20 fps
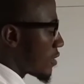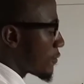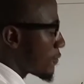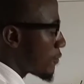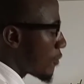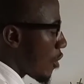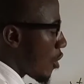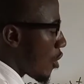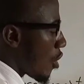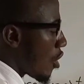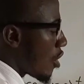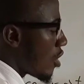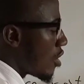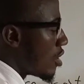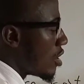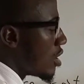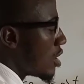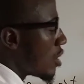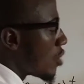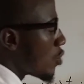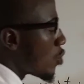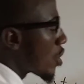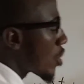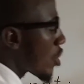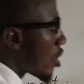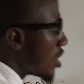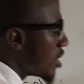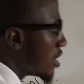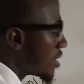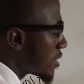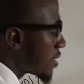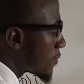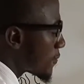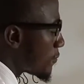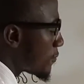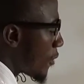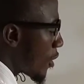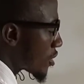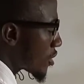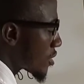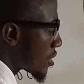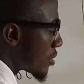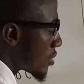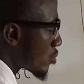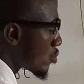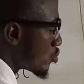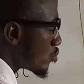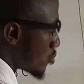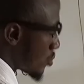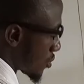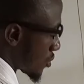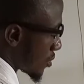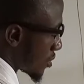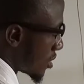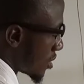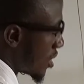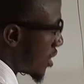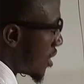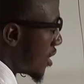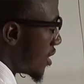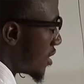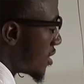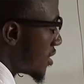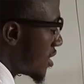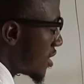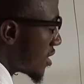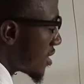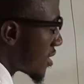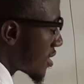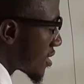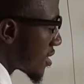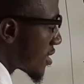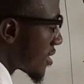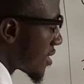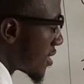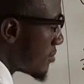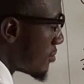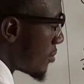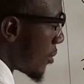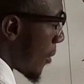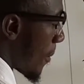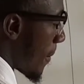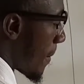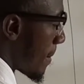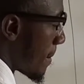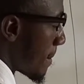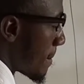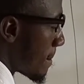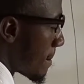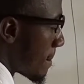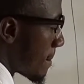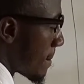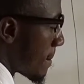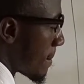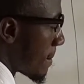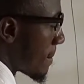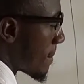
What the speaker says: 1 over we call it fourth root. This is the symbol.